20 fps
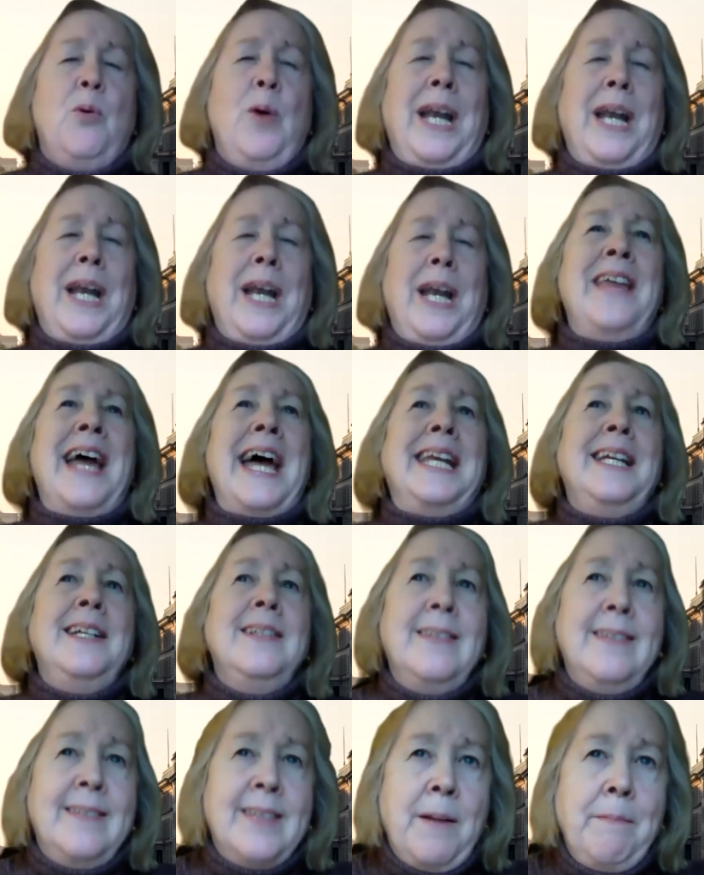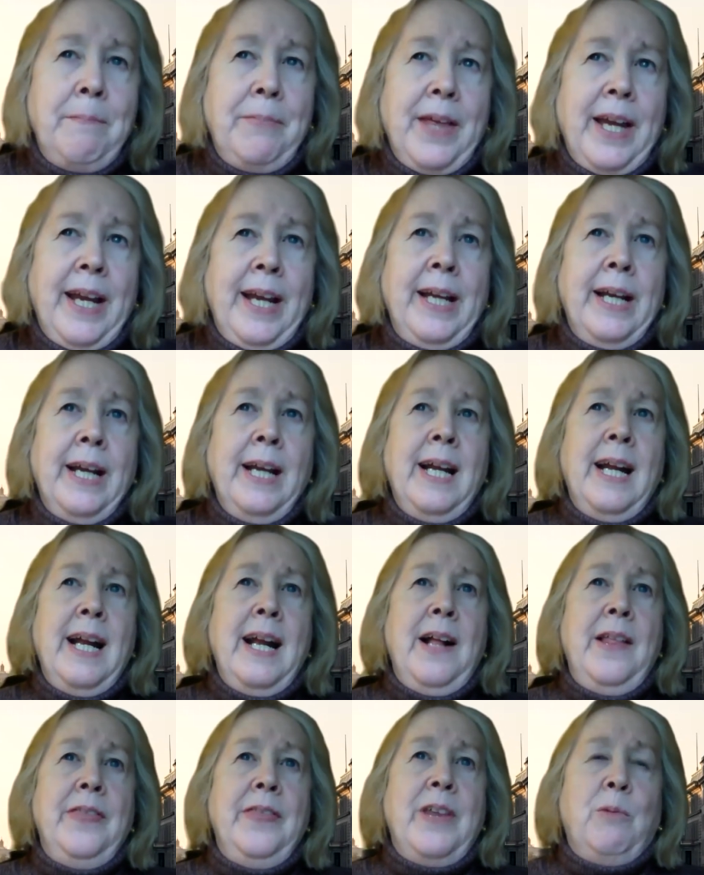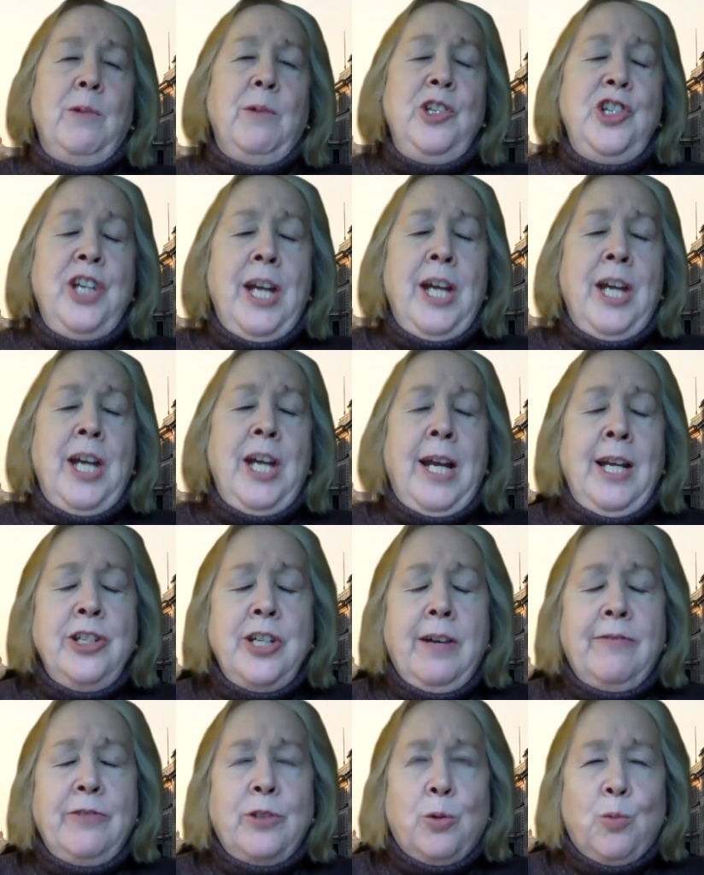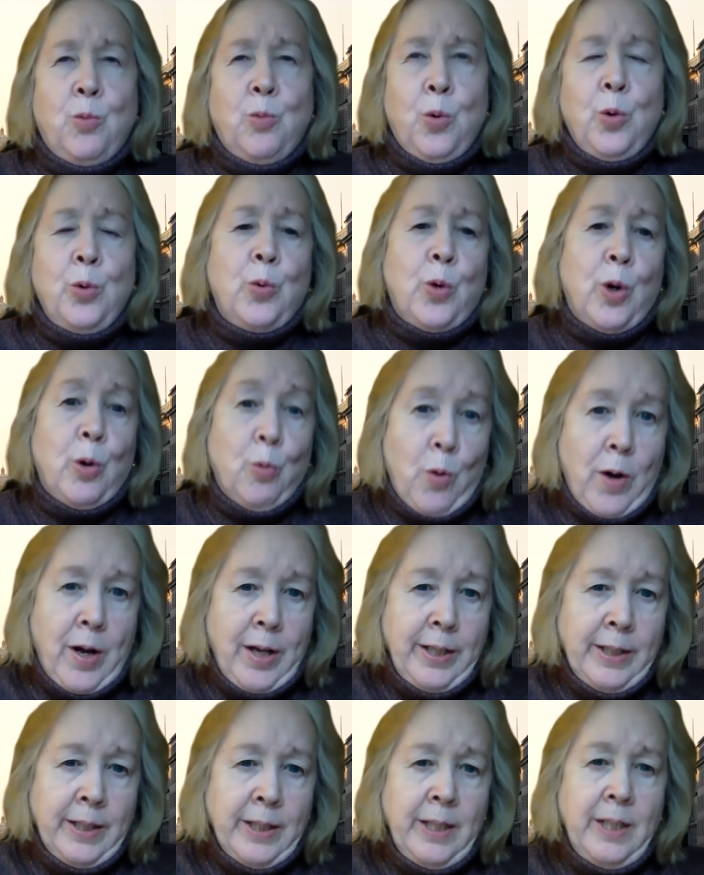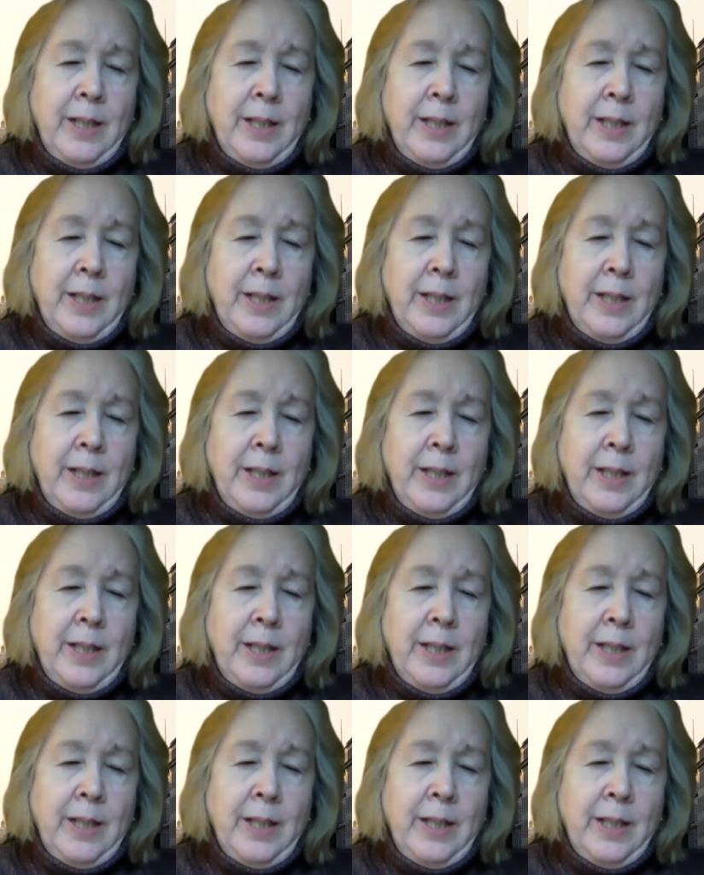and that is something that would change after World War One.